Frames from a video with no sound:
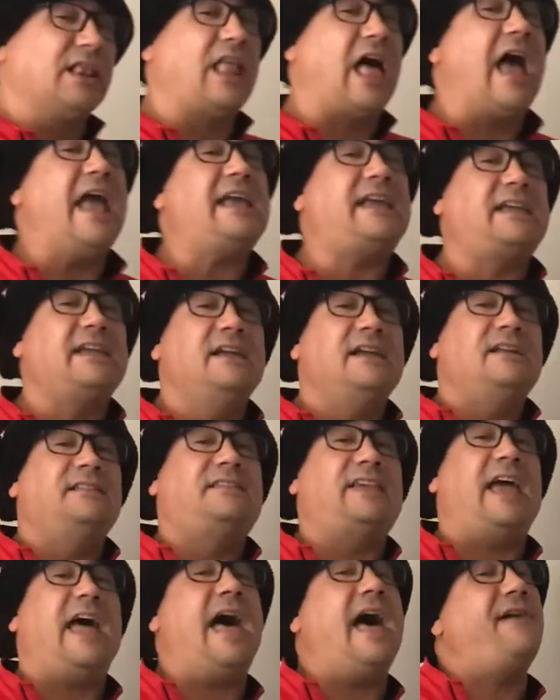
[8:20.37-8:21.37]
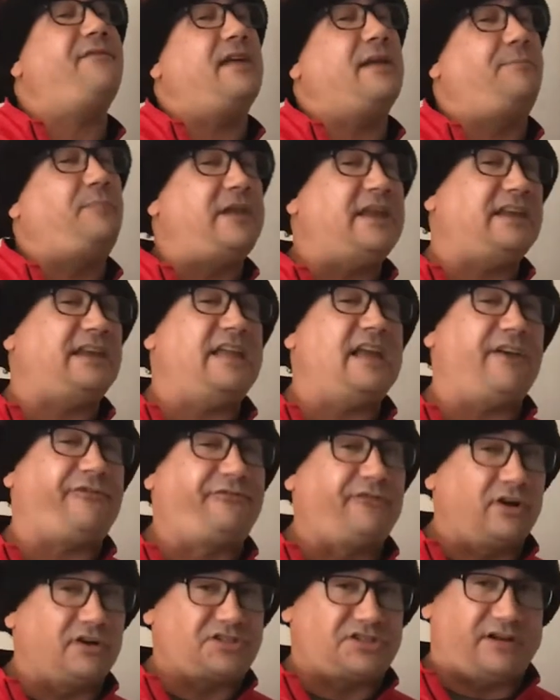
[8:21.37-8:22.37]
like to have a
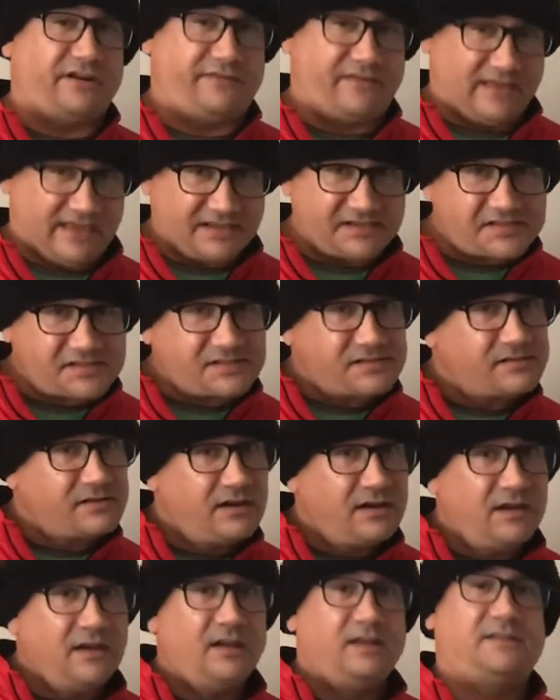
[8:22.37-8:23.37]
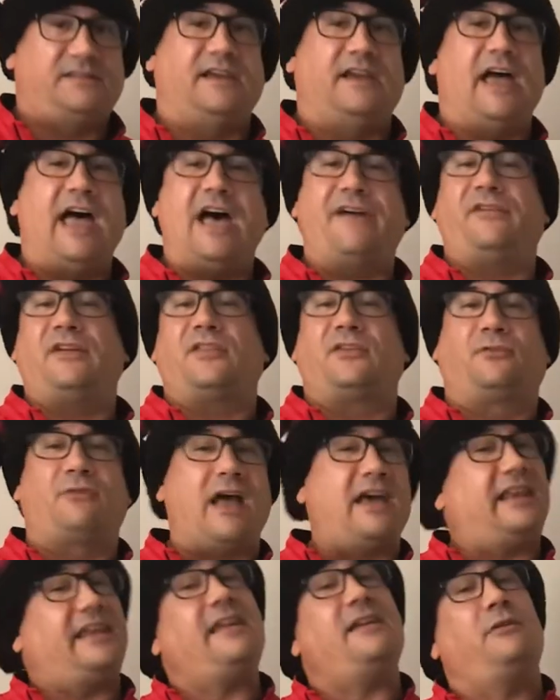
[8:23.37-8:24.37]
PDF version of this, to have it at the
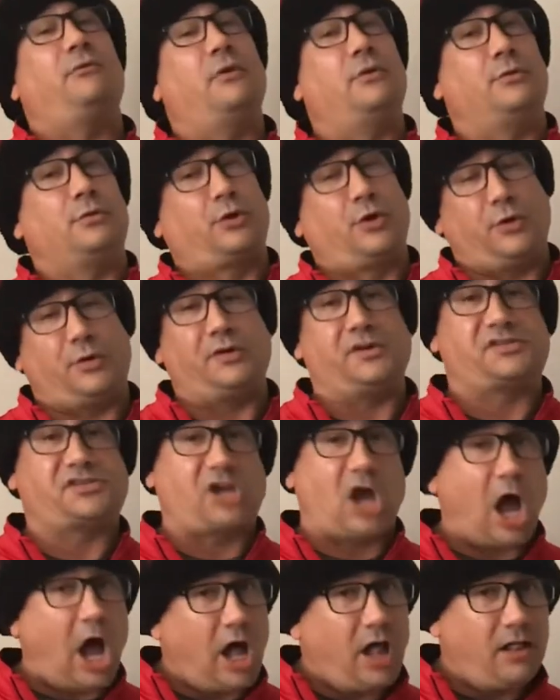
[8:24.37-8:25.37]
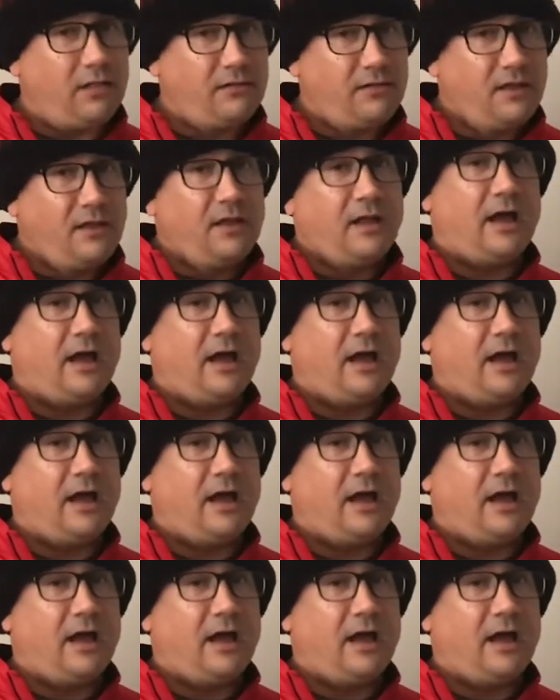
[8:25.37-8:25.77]
ready when recruiters call,